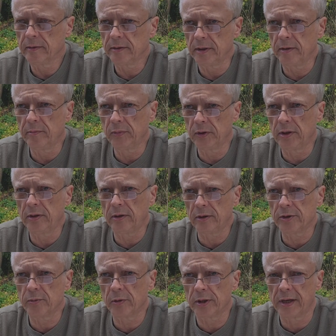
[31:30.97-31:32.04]

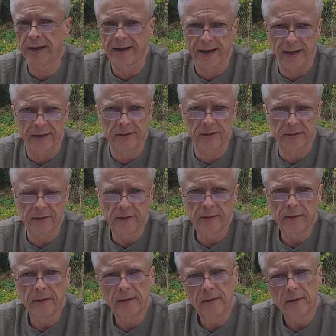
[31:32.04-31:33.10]
$10 worth of gas
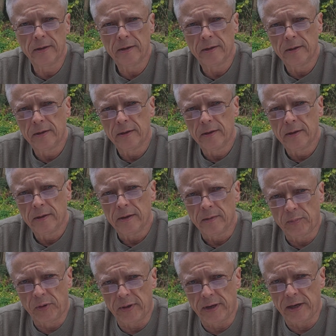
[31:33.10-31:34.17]

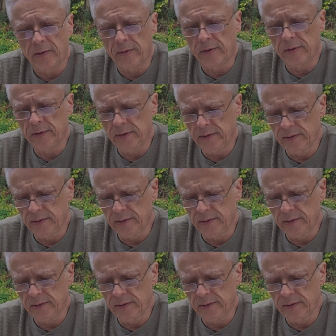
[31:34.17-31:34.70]
per hour.